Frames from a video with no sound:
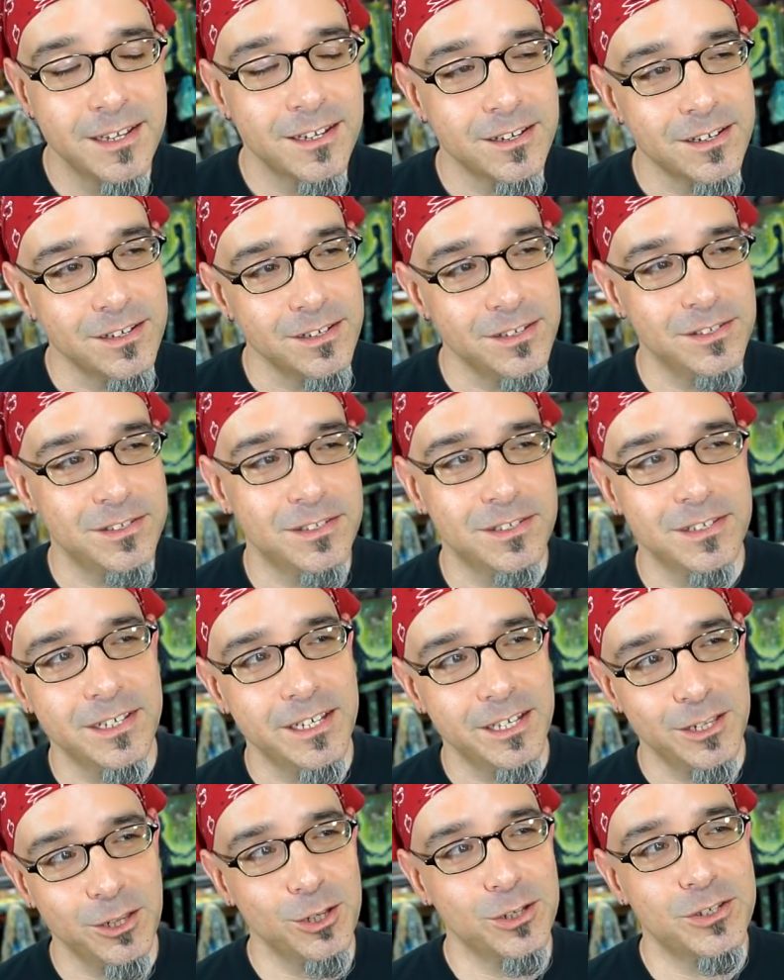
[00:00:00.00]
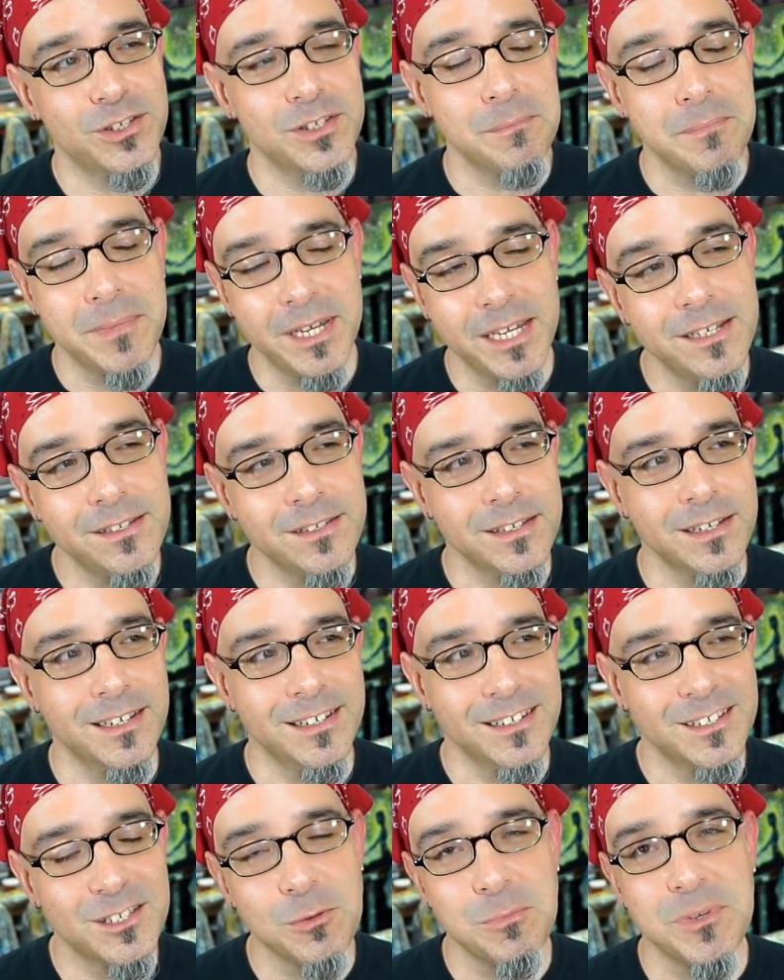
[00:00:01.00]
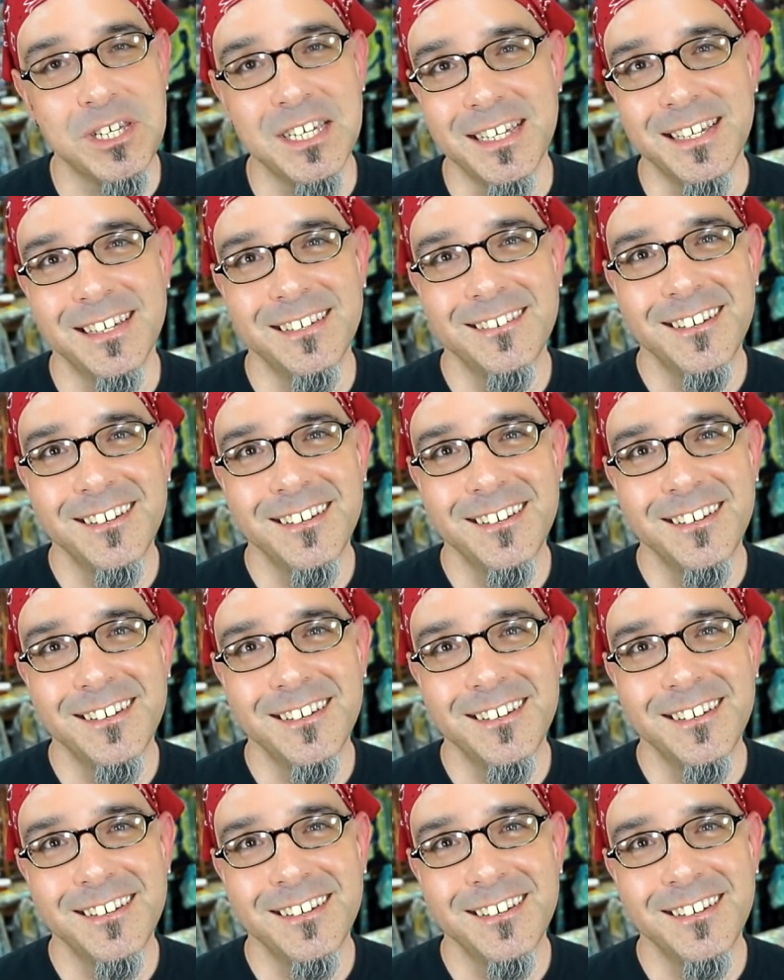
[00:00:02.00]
because it looks amazing to me.